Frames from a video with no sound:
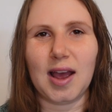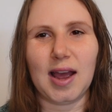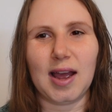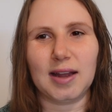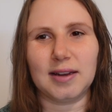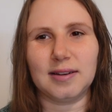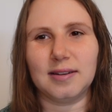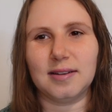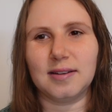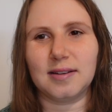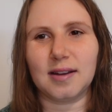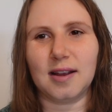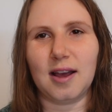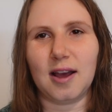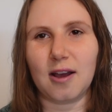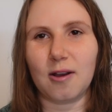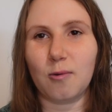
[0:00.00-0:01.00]
and
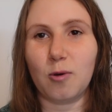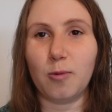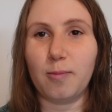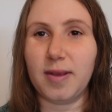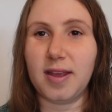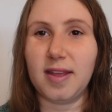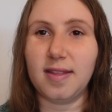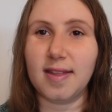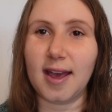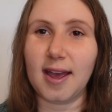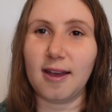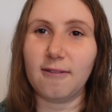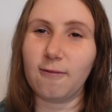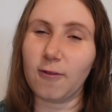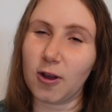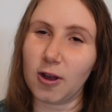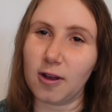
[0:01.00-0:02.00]
I will be there
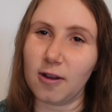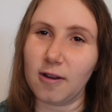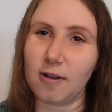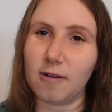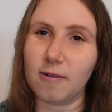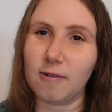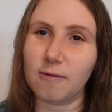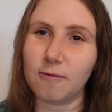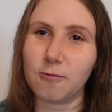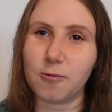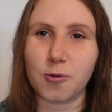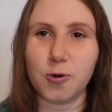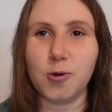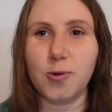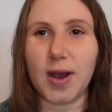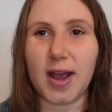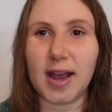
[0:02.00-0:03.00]
for her
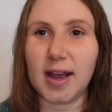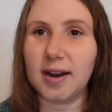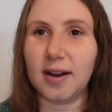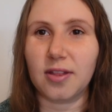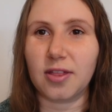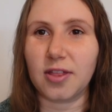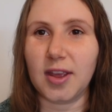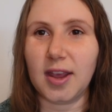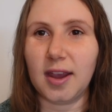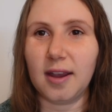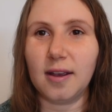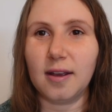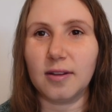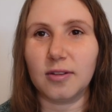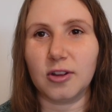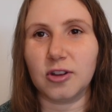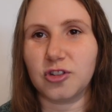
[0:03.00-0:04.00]
through
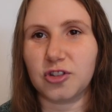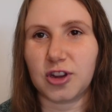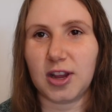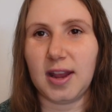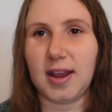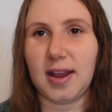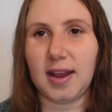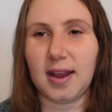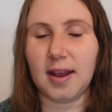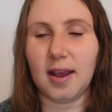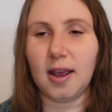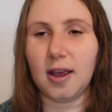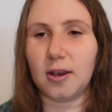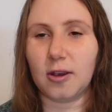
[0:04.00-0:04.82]
anything that she